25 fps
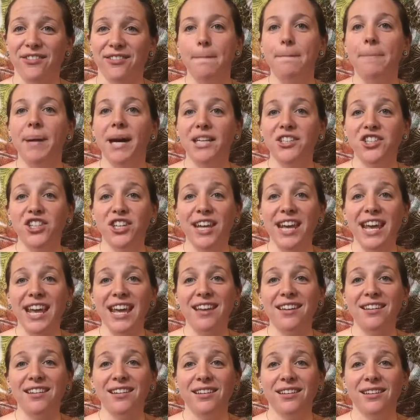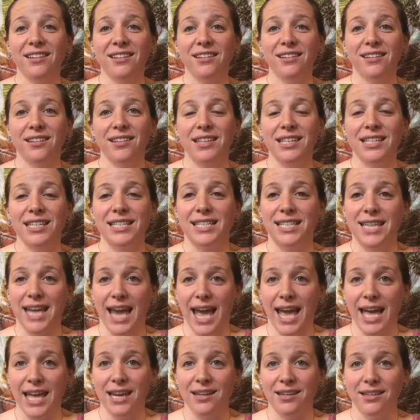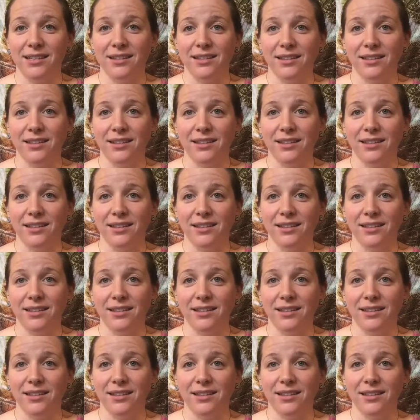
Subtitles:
Budgeting, debt,